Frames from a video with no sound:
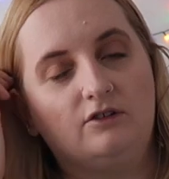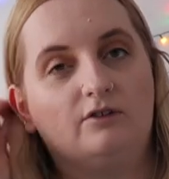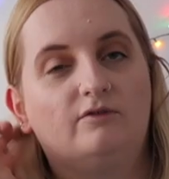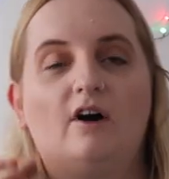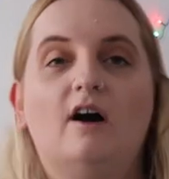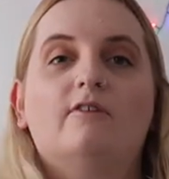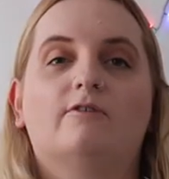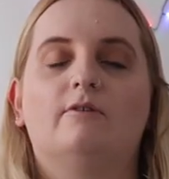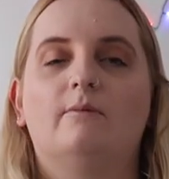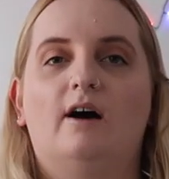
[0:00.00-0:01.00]
too far
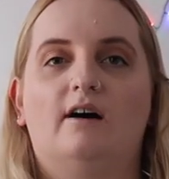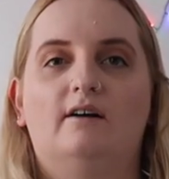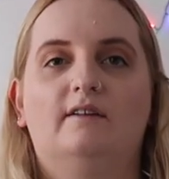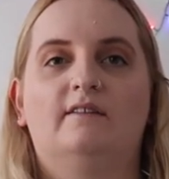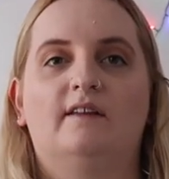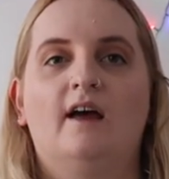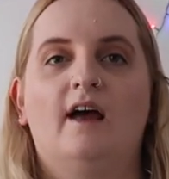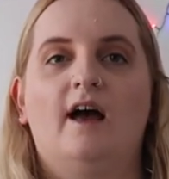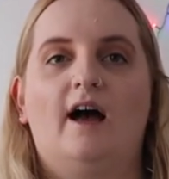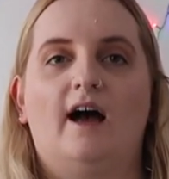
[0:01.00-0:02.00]
from us,
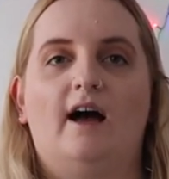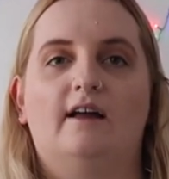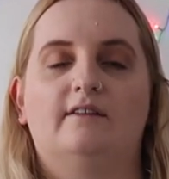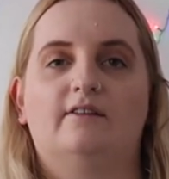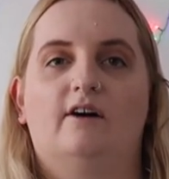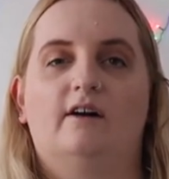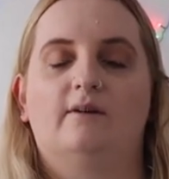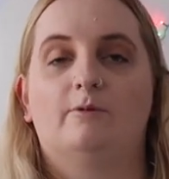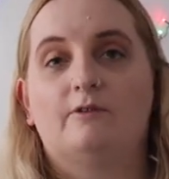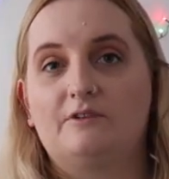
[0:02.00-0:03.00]
and I
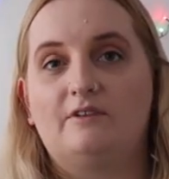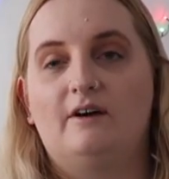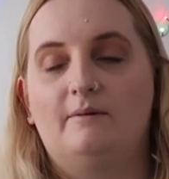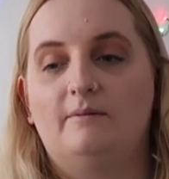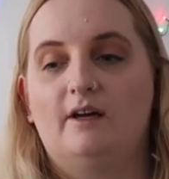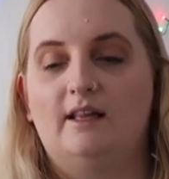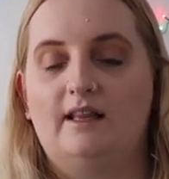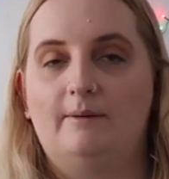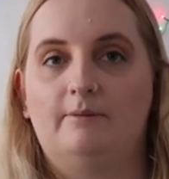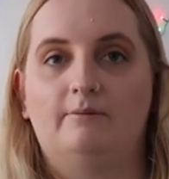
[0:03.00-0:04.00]
bought some
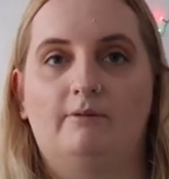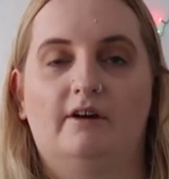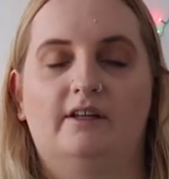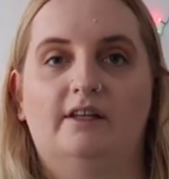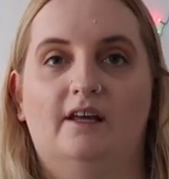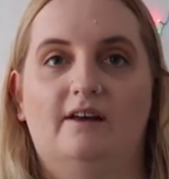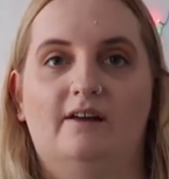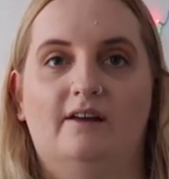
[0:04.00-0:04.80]
leopard print